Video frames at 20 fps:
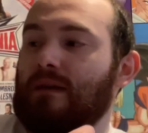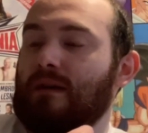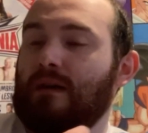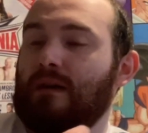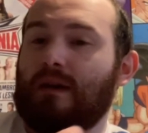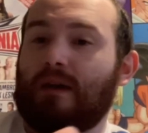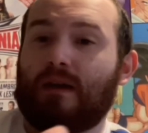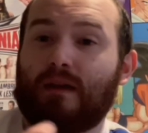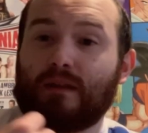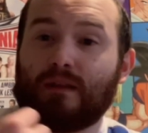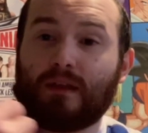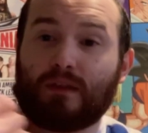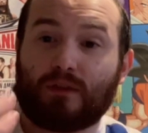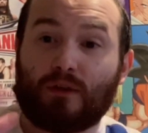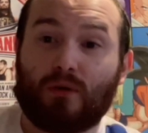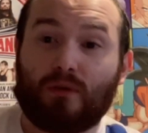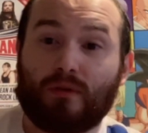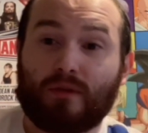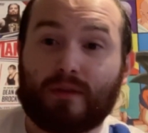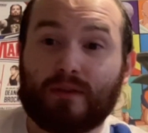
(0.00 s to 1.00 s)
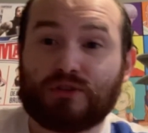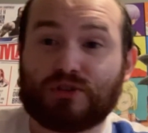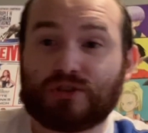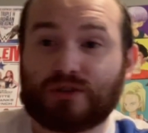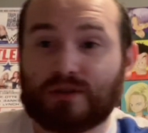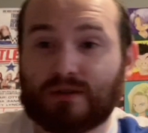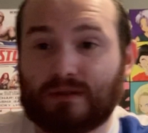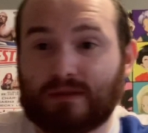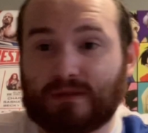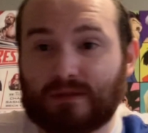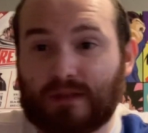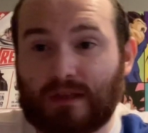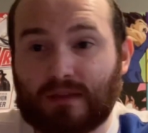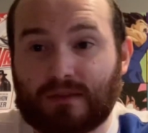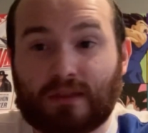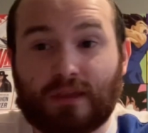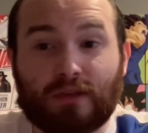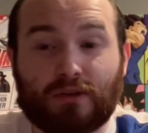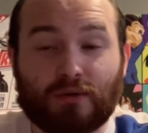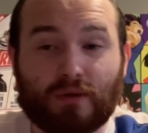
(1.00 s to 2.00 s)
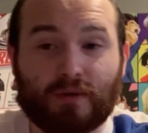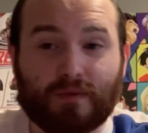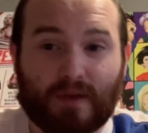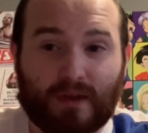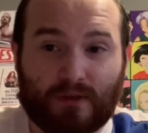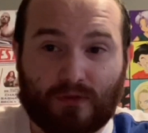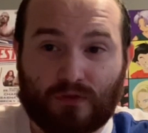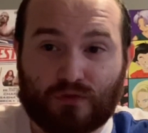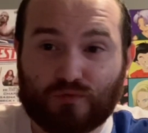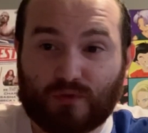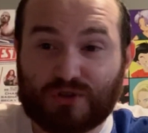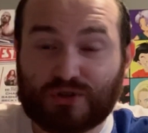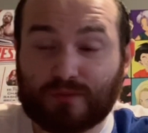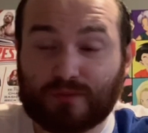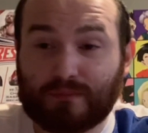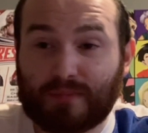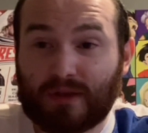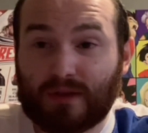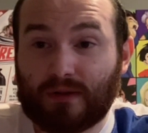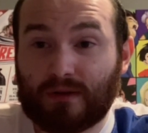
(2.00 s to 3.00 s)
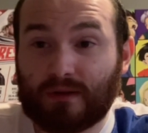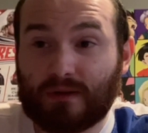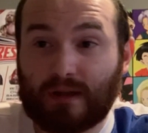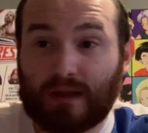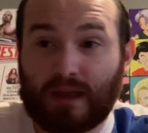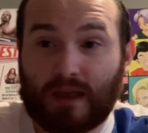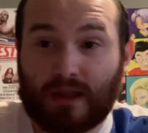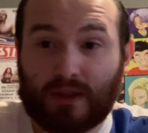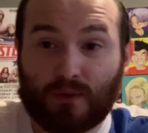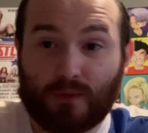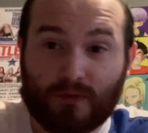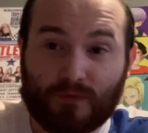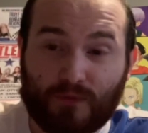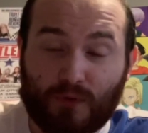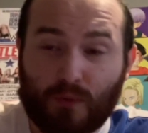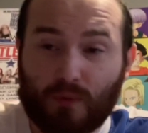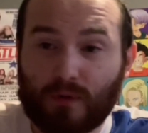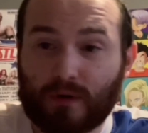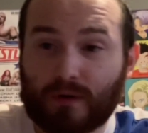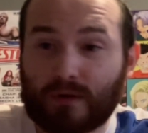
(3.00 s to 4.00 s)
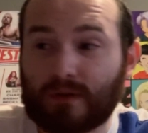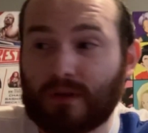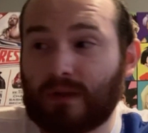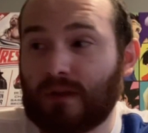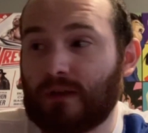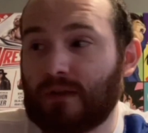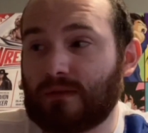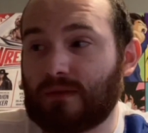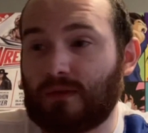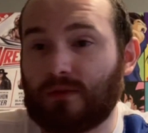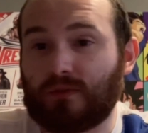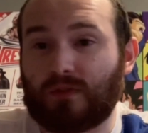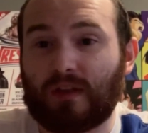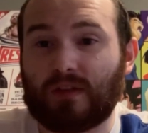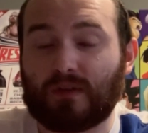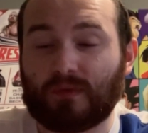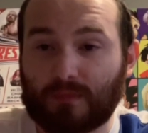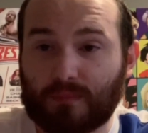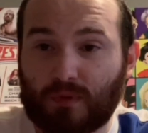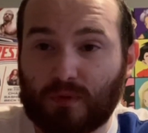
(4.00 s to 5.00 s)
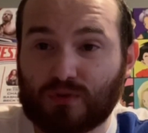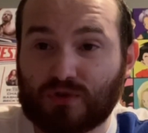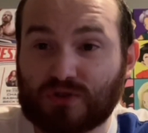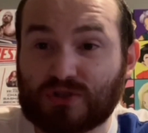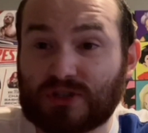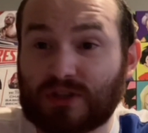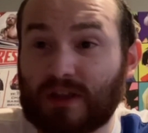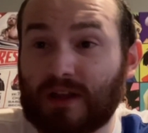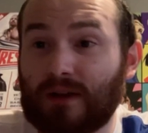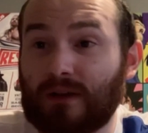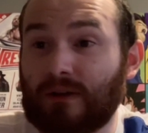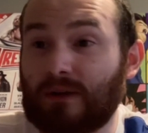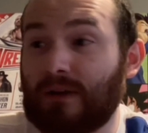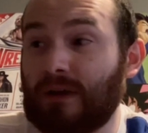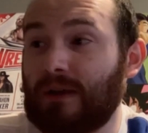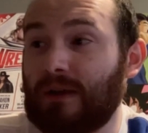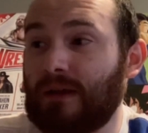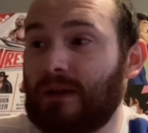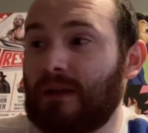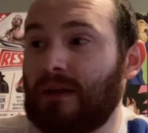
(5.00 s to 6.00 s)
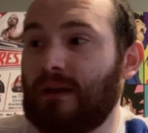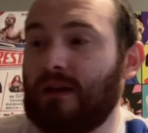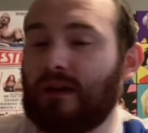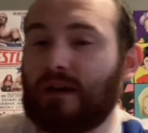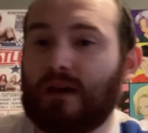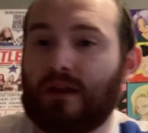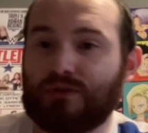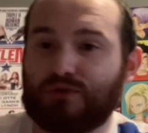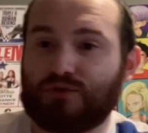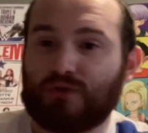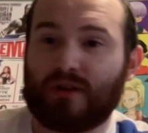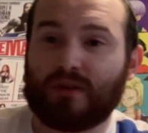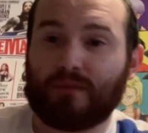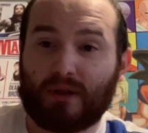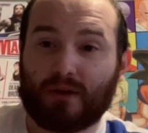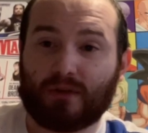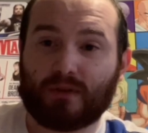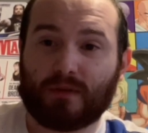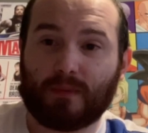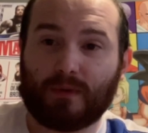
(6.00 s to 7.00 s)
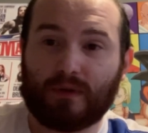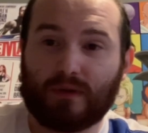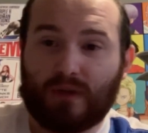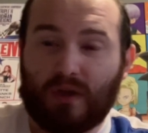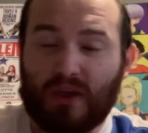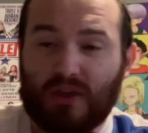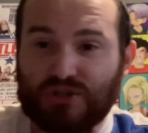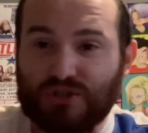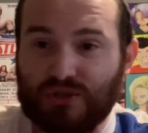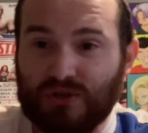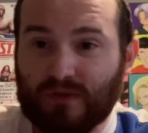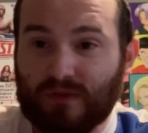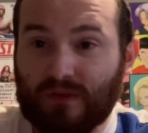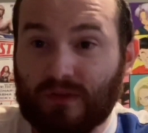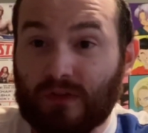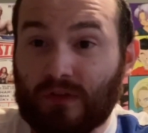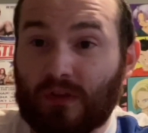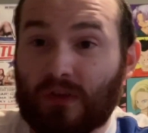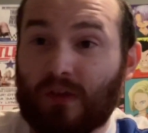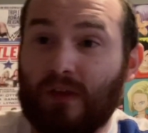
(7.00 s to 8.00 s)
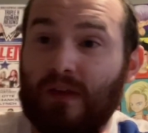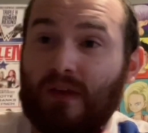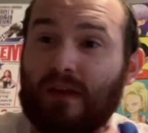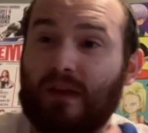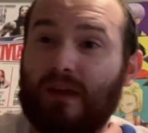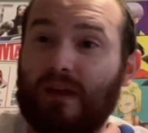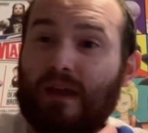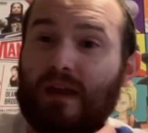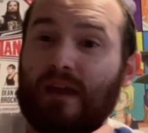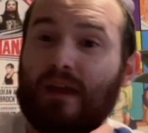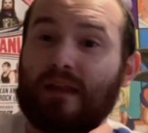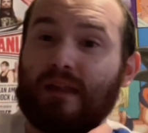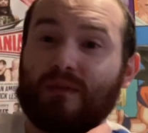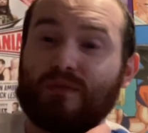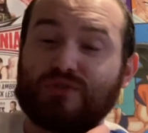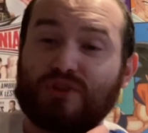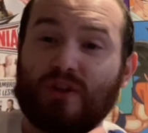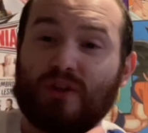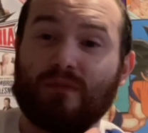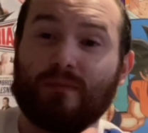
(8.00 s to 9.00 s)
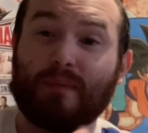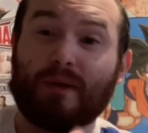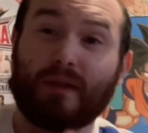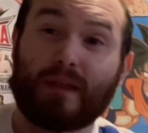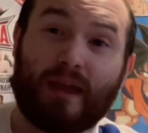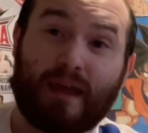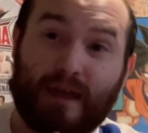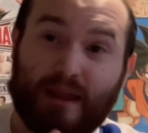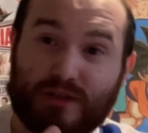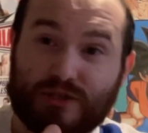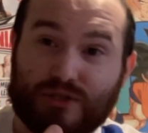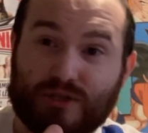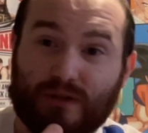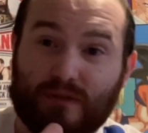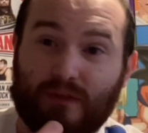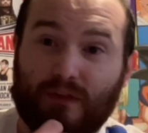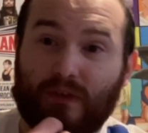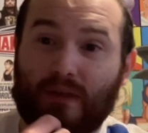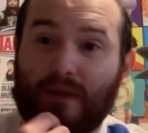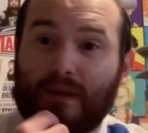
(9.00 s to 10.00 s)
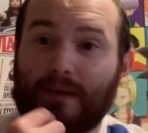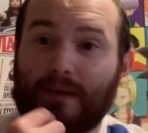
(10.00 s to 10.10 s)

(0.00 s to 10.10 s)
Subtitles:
and acknowledge that they could have handled the situation better, and going forward, they'll take different approaches there, and try to communications, and have a chance to bury the hatchet.